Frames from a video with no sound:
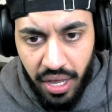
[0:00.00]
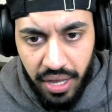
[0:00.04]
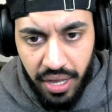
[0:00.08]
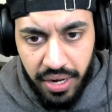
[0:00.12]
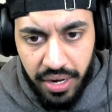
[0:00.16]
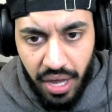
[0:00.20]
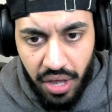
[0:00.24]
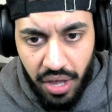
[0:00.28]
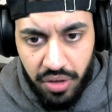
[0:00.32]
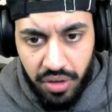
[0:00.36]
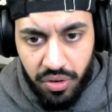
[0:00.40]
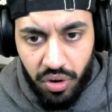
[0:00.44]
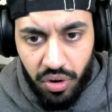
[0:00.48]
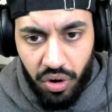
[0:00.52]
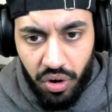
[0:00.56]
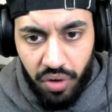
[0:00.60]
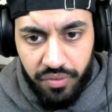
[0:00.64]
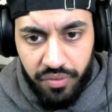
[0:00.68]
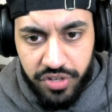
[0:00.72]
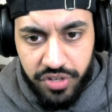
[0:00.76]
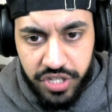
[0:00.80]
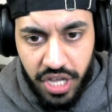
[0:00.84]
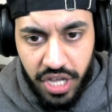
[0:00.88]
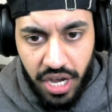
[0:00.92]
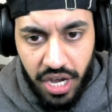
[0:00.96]
Now,
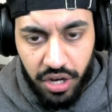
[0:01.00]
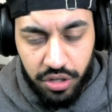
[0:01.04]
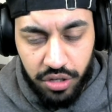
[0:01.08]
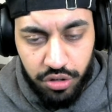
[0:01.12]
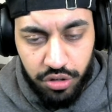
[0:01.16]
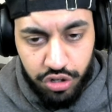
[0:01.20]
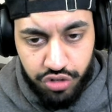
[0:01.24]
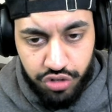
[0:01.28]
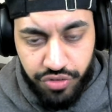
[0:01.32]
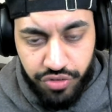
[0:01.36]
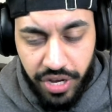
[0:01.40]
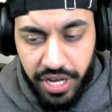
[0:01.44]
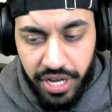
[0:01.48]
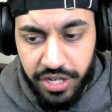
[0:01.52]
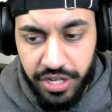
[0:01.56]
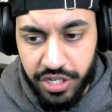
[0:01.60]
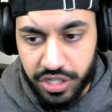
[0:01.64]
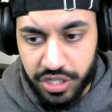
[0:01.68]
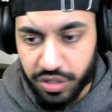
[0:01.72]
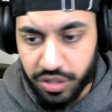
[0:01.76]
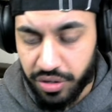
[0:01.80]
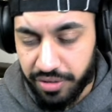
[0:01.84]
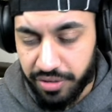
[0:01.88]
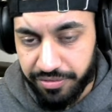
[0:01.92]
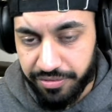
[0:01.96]
obviously at close range,
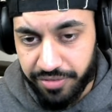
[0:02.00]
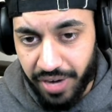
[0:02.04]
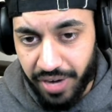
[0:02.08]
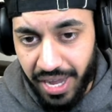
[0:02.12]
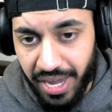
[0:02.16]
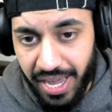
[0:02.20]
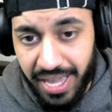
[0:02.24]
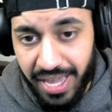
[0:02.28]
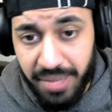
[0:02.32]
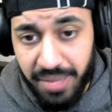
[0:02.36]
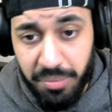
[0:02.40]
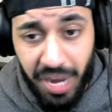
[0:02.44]
it's going to fry,